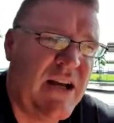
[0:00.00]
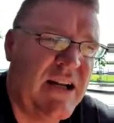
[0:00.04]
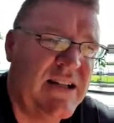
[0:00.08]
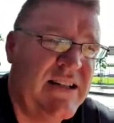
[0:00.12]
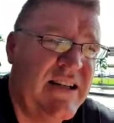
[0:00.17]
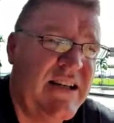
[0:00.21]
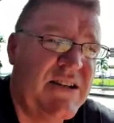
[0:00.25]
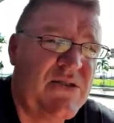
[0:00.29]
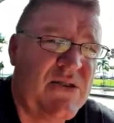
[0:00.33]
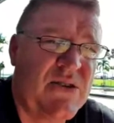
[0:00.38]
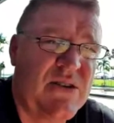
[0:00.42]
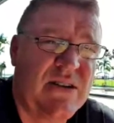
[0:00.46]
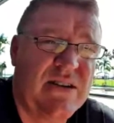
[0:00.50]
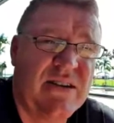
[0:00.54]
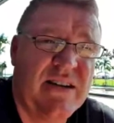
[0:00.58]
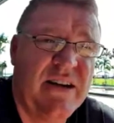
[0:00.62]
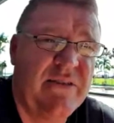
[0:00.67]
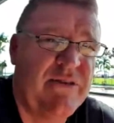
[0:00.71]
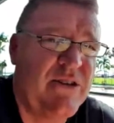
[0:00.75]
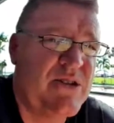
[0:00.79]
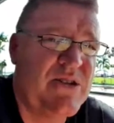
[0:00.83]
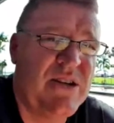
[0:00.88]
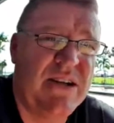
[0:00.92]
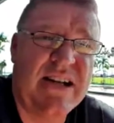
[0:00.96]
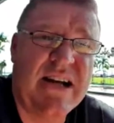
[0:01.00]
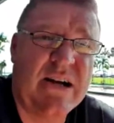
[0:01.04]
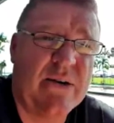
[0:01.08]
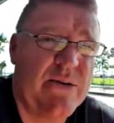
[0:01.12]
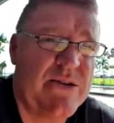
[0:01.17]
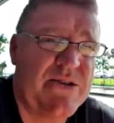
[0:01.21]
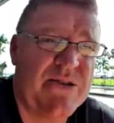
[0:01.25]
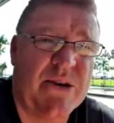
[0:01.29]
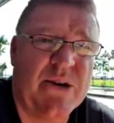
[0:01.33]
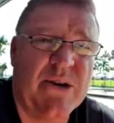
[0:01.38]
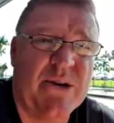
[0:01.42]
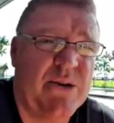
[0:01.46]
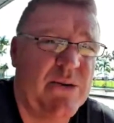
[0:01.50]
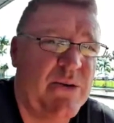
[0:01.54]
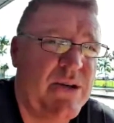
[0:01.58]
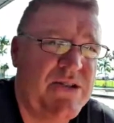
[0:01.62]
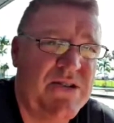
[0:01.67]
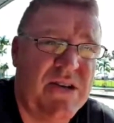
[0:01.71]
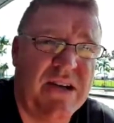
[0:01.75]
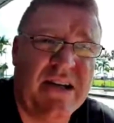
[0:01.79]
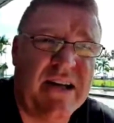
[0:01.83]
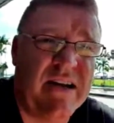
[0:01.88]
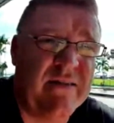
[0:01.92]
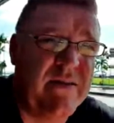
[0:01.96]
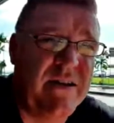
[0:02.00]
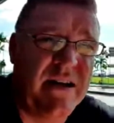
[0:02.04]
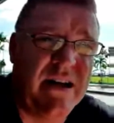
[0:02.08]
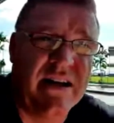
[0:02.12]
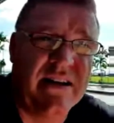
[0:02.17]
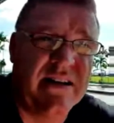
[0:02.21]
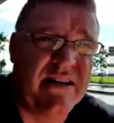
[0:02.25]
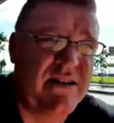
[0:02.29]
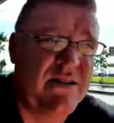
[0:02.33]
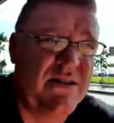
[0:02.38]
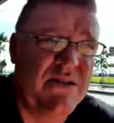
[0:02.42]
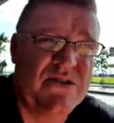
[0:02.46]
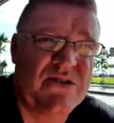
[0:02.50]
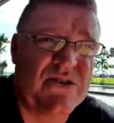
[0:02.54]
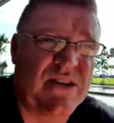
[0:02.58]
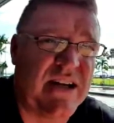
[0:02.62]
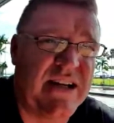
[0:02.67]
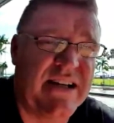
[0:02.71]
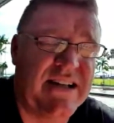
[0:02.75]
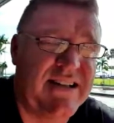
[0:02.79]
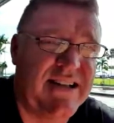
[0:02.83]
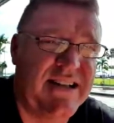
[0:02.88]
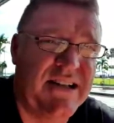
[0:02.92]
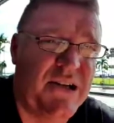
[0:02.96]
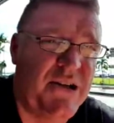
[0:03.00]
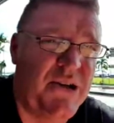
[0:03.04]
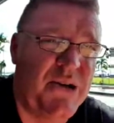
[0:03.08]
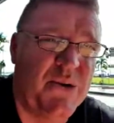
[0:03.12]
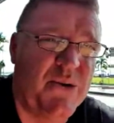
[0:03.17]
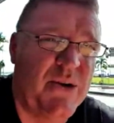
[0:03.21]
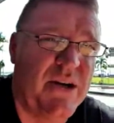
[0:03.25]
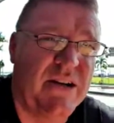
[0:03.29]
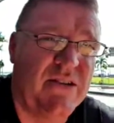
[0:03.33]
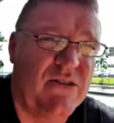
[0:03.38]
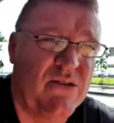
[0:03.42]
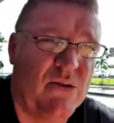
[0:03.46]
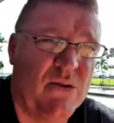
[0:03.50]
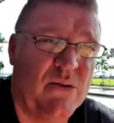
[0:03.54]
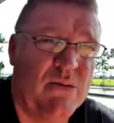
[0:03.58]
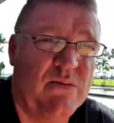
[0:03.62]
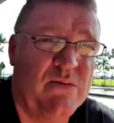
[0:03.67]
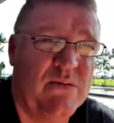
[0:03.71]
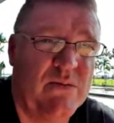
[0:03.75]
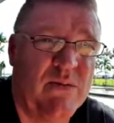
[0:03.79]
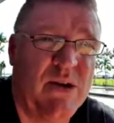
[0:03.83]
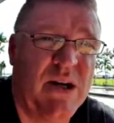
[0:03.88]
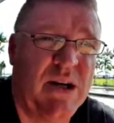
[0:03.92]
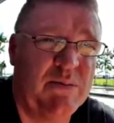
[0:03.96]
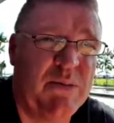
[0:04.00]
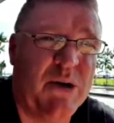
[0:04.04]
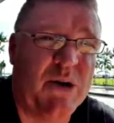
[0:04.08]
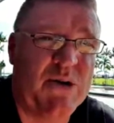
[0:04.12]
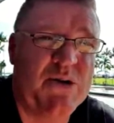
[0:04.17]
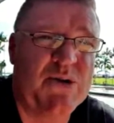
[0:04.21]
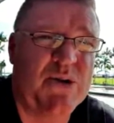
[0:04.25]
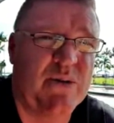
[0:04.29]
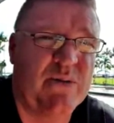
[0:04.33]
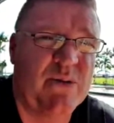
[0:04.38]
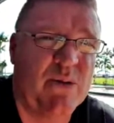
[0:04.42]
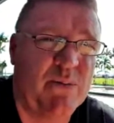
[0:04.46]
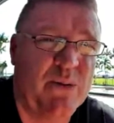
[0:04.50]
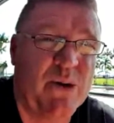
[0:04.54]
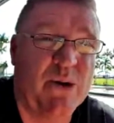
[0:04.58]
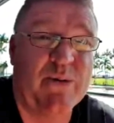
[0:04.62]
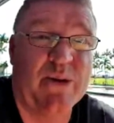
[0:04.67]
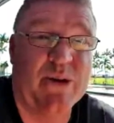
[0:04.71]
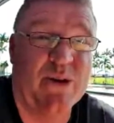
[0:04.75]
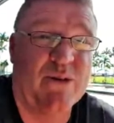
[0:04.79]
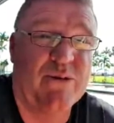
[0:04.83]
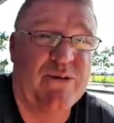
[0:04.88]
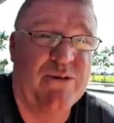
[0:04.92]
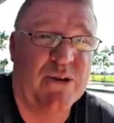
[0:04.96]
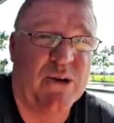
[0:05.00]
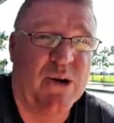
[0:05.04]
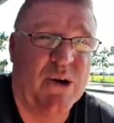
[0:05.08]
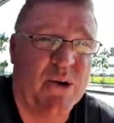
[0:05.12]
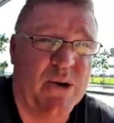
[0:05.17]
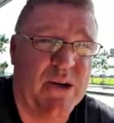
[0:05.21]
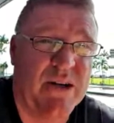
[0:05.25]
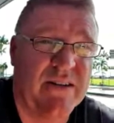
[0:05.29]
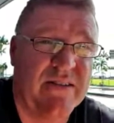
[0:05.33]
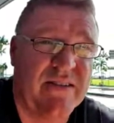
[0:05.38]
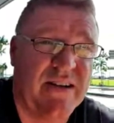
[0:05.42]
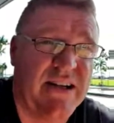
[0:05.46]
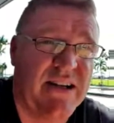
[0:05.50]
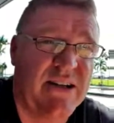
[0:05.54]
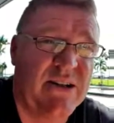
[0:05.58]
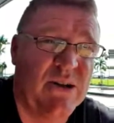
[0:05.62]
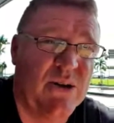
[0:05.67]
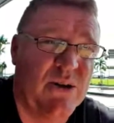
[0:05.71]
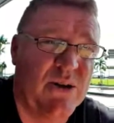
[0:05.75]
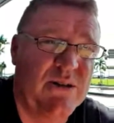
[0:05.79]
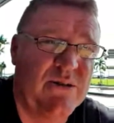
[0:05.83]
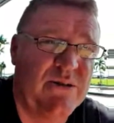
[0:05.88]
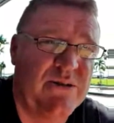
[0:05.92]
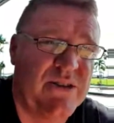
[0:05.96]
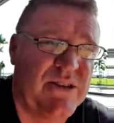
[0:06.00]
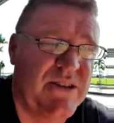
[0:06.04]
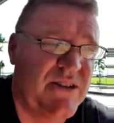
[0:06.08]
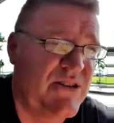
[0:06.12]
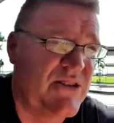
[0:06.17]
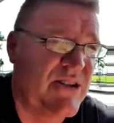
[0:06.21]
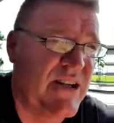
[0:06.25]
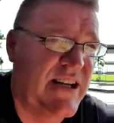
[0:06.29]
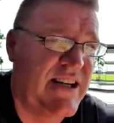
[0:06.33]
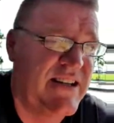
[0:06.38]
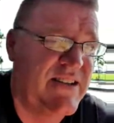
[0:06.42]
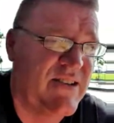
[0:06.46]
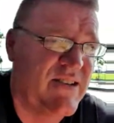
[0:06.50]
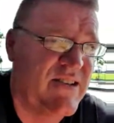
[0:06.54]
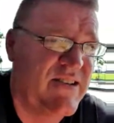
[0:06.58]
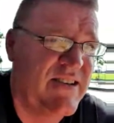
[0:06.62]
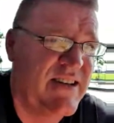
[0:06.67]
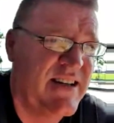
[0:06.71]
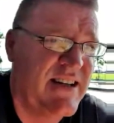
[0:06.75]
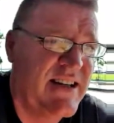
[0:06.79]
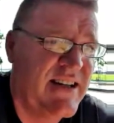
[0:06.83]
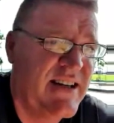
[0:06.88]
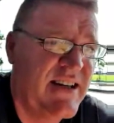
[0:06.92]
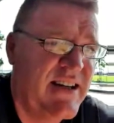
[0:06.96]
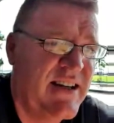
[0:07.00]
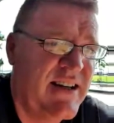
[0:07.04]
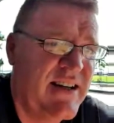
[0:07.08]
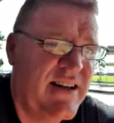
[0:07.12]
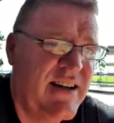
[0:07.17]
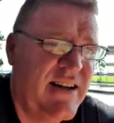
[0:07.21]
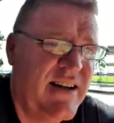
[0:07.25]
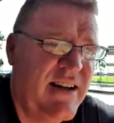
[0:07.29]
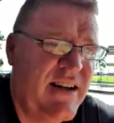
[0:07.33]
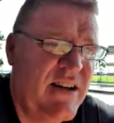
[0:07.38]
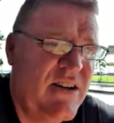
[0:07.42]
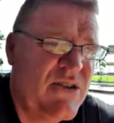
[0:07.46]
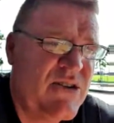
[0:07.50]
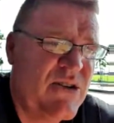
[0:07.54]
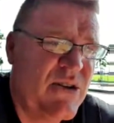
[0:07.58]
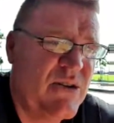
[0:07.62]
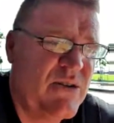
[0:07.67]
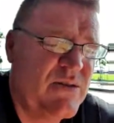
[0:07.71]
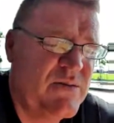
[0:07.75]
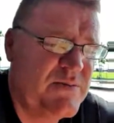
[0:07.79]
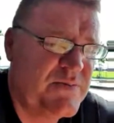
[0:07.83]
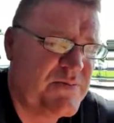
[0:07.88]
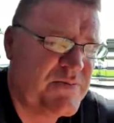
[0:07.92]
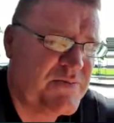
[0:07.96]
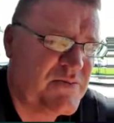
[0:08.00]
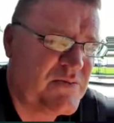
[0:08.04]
And if it's in Arizona, it's in every other state in the US. Most of them, probably not Florida, thank God for DeSantis. So